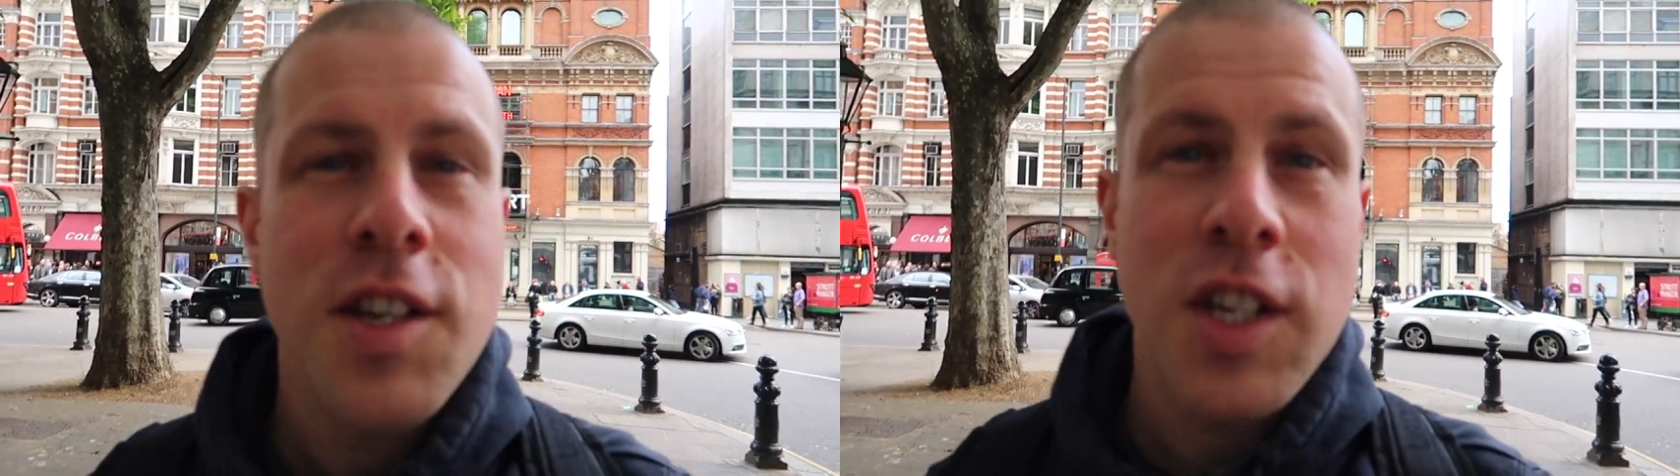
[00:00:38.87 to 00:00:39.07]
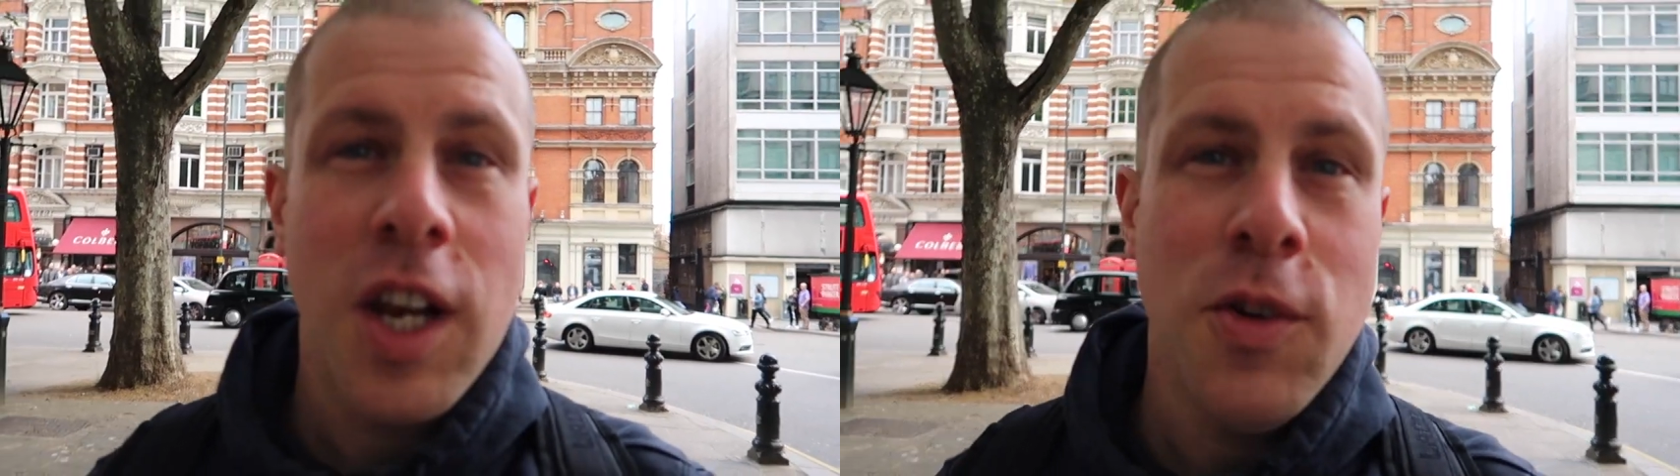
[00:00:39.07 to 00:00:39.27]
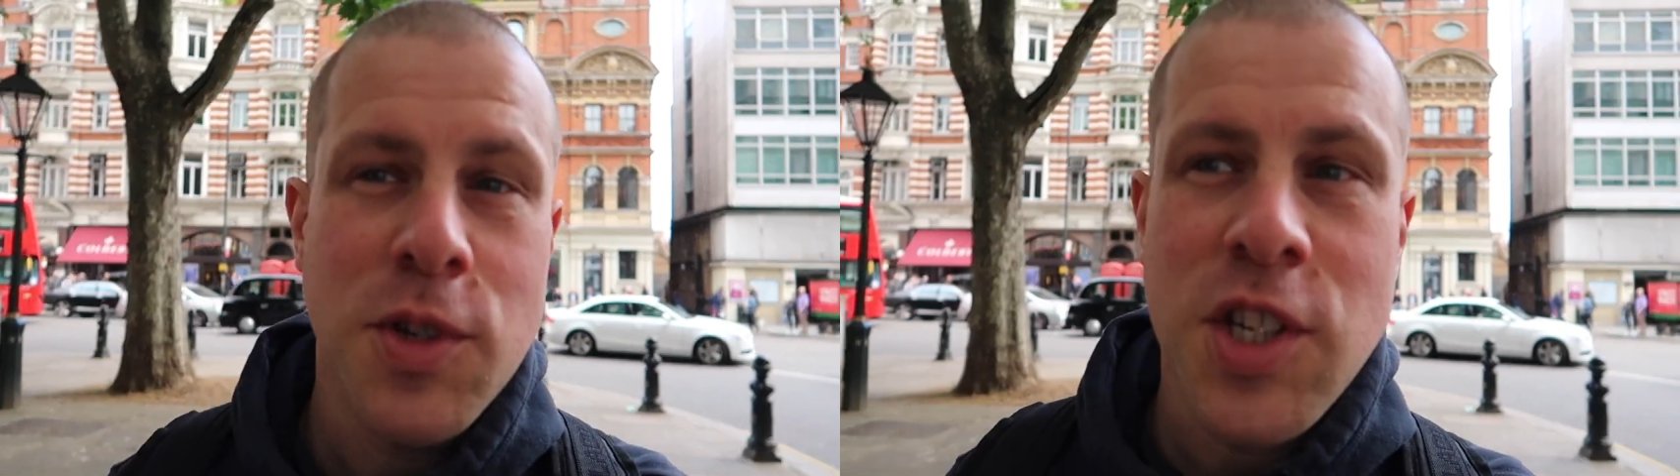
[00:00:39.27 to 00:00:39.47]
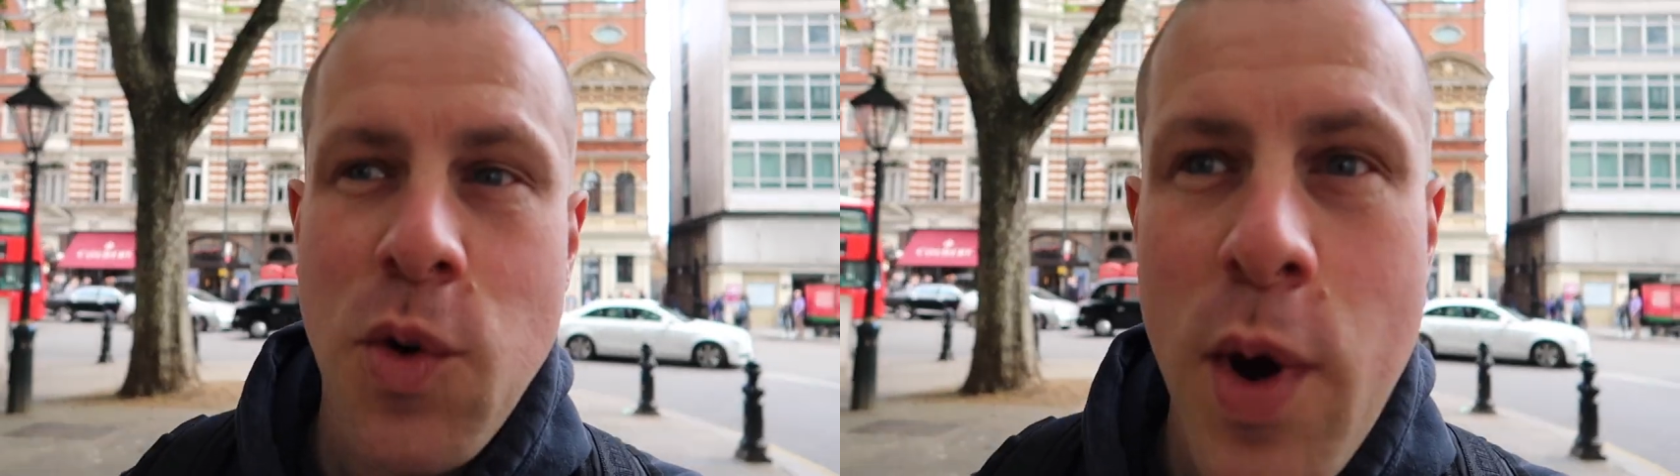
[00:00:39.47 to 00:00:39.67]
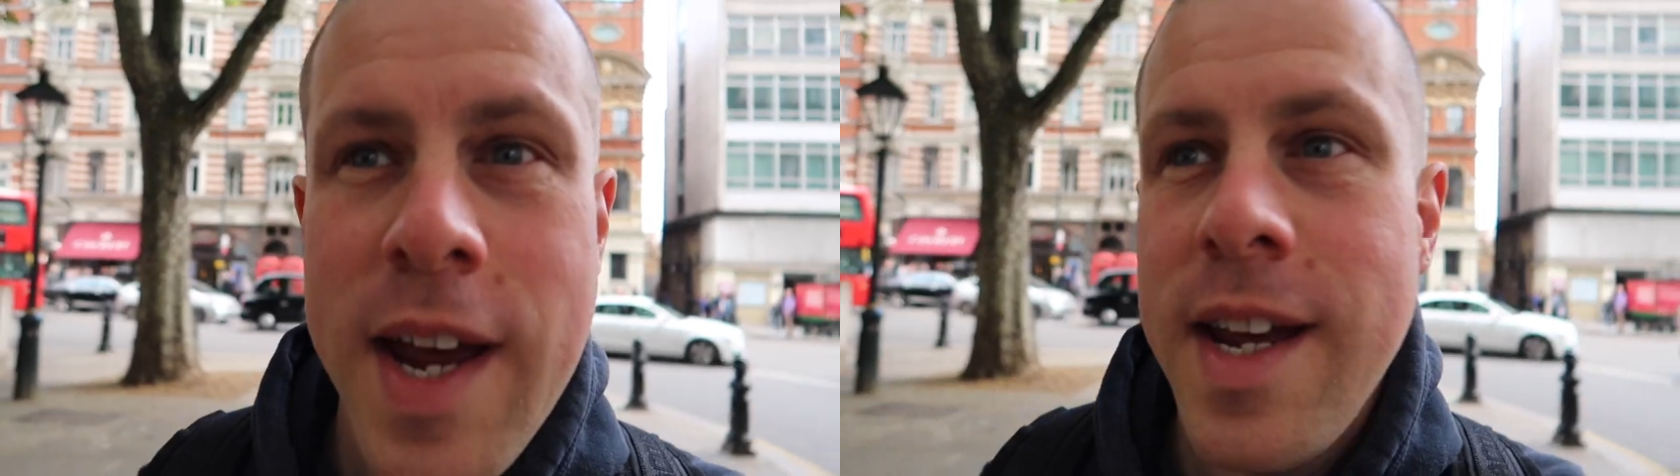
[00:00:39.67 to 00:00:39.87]
Sloane
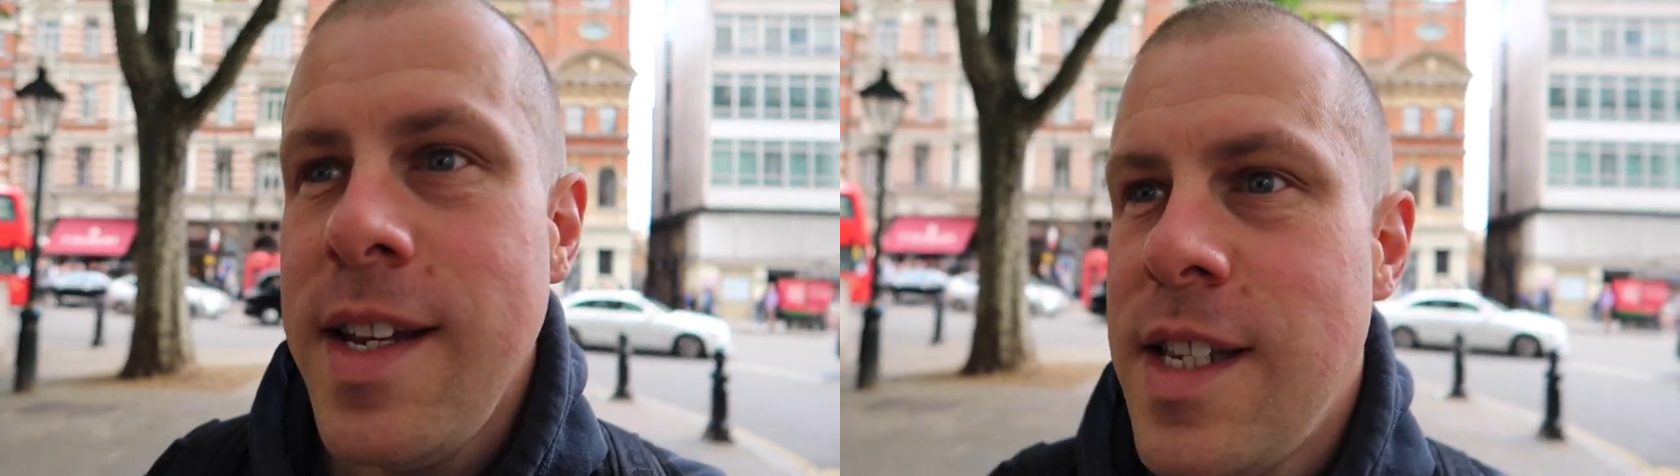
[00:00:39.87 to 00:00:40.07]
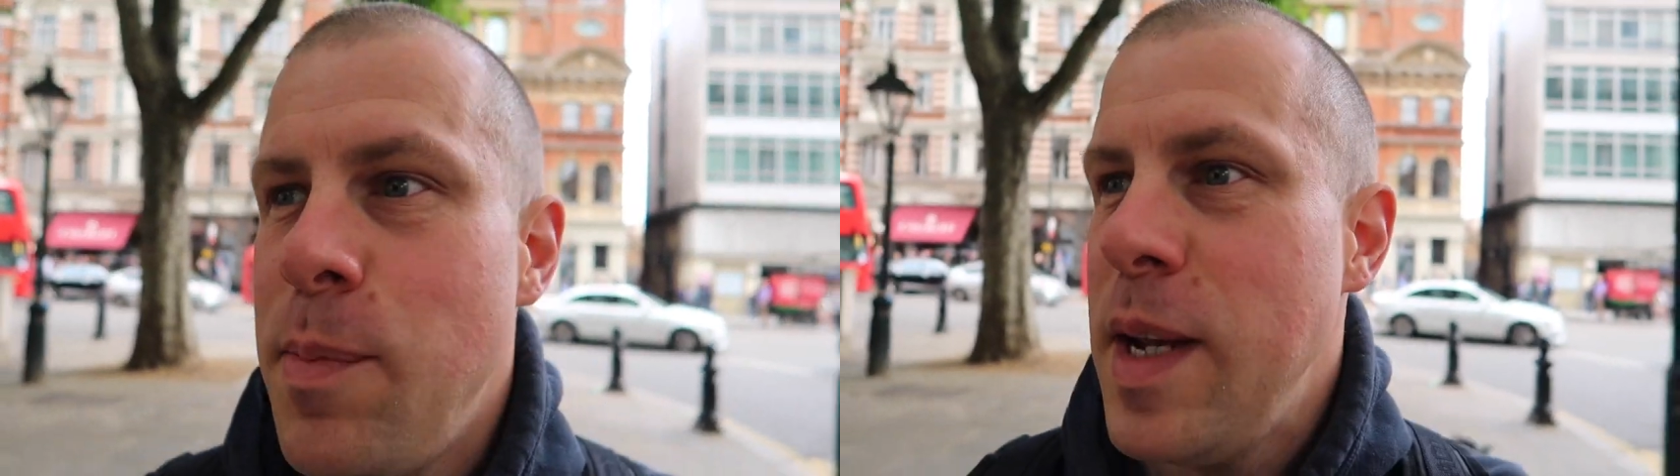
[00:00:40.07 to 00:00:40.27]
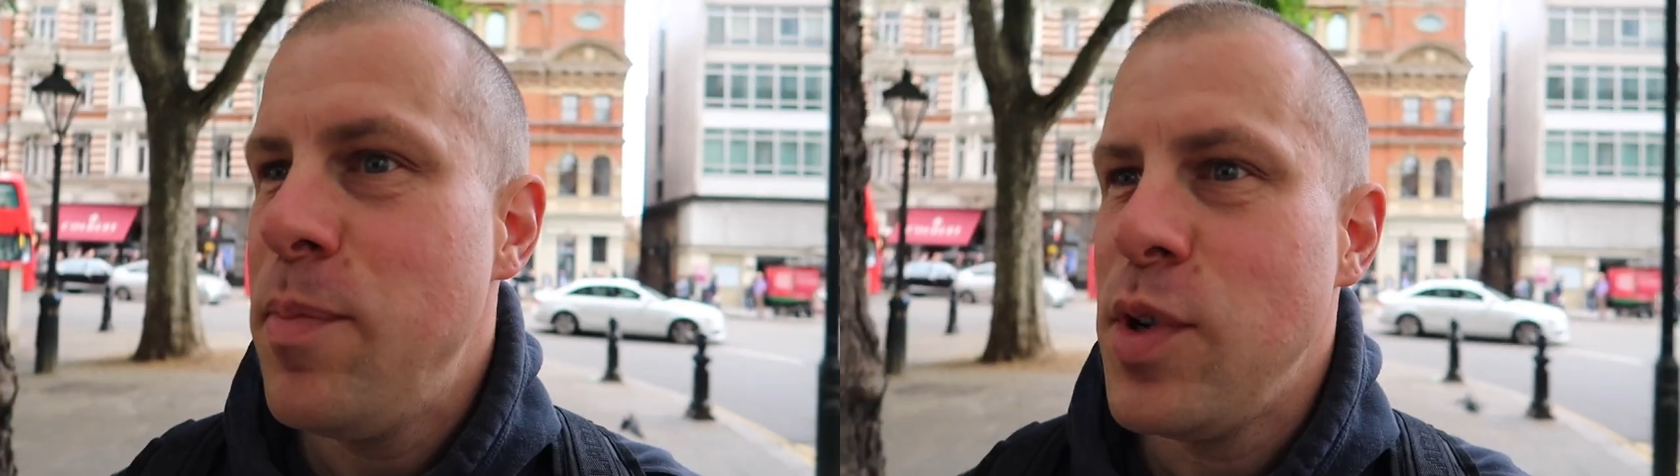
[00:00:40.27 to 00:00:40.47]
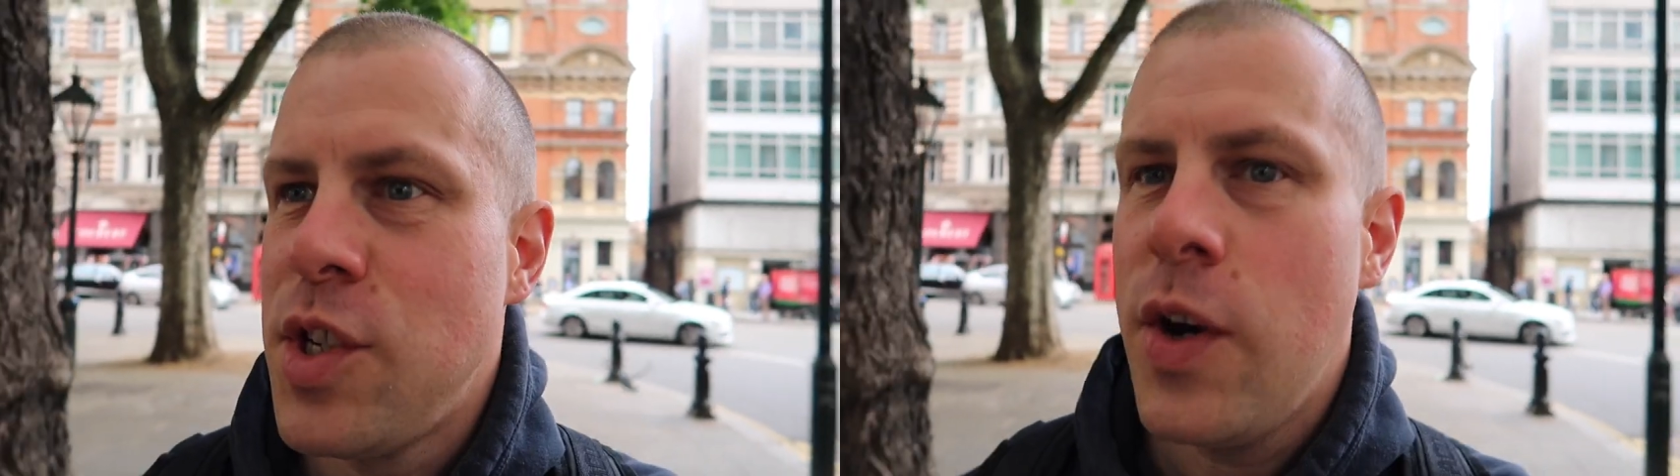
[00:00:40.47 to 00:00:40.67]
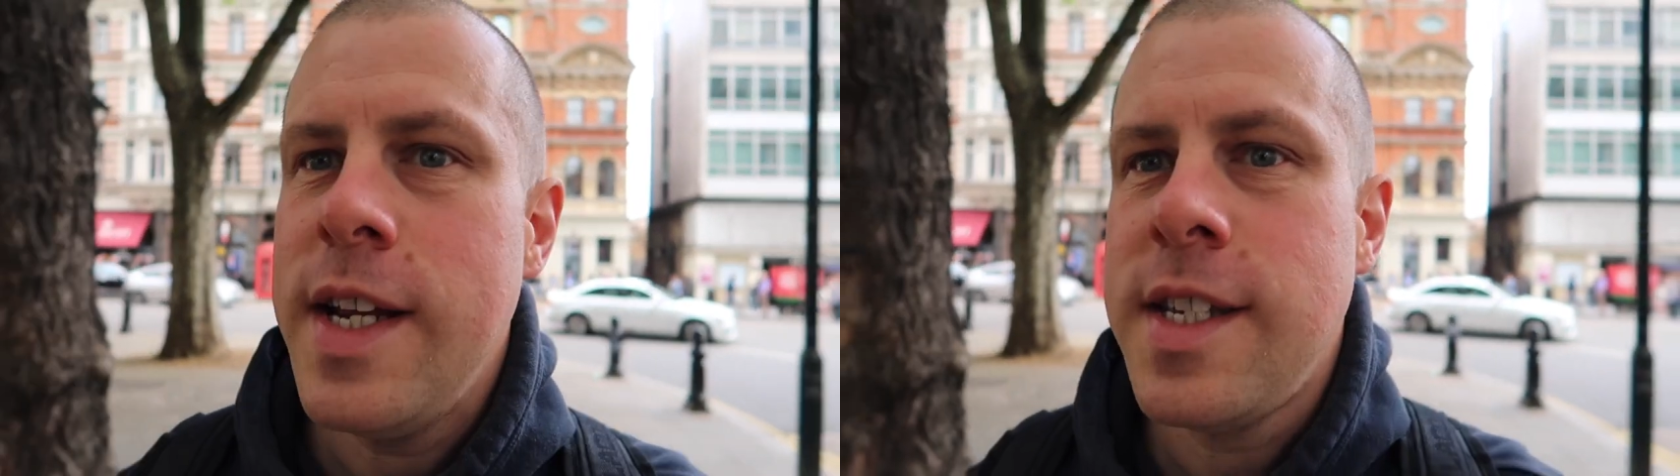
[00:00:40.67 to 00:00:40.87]
Square to be
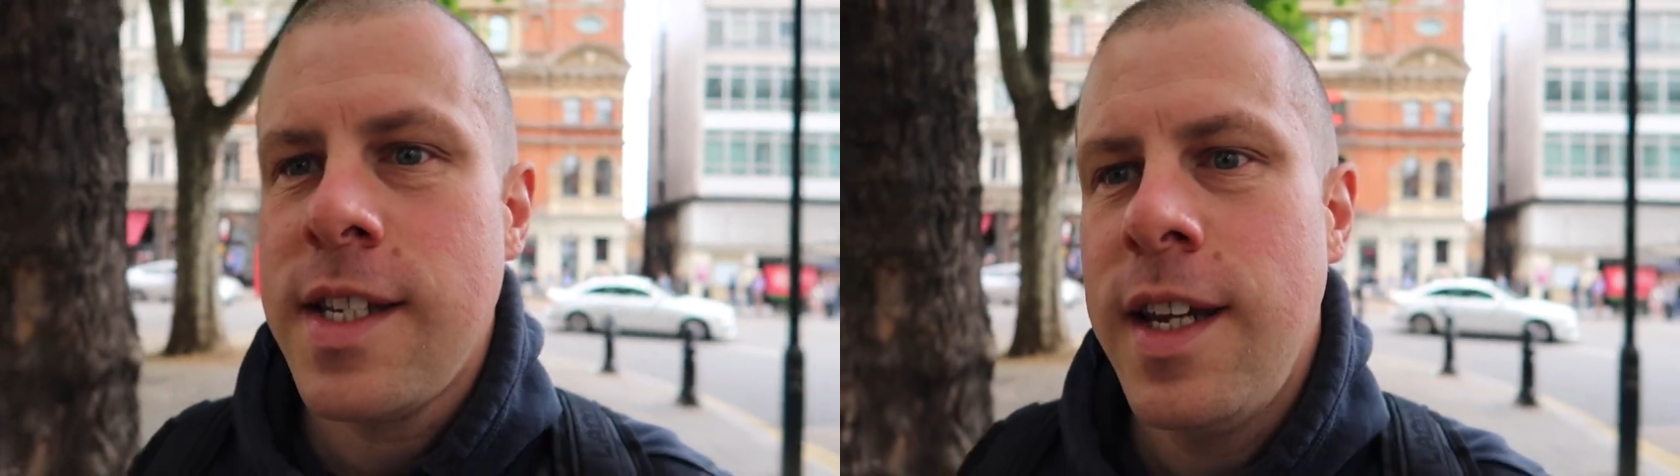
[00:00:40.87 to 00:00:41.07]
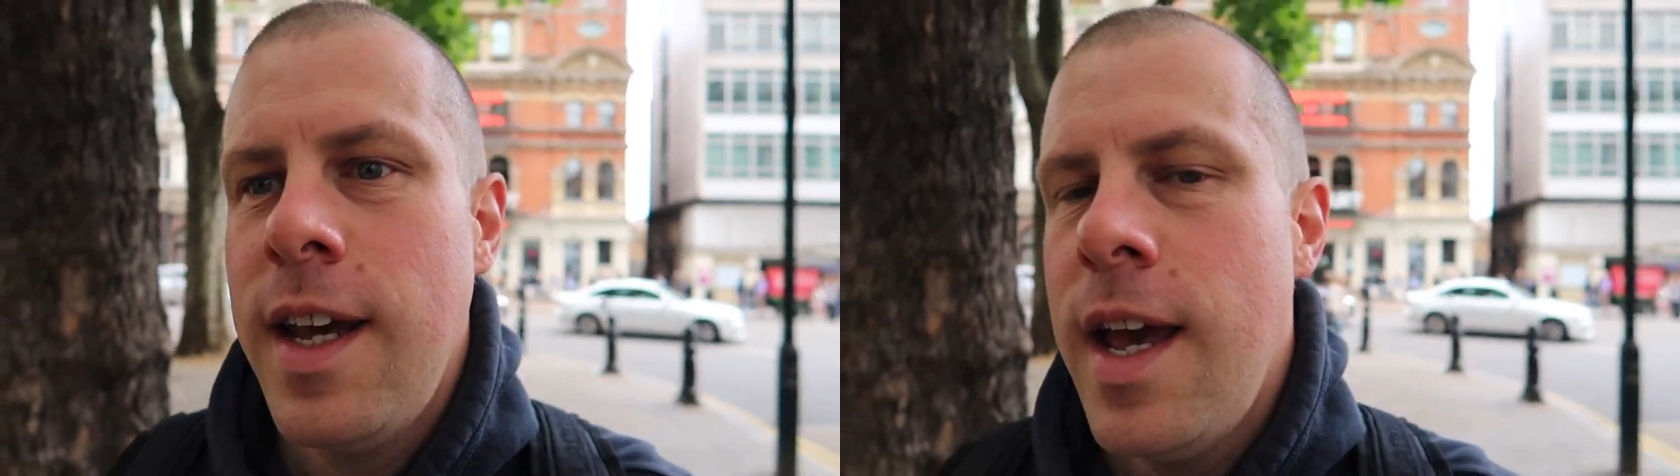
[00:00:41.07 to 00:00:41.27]
precise.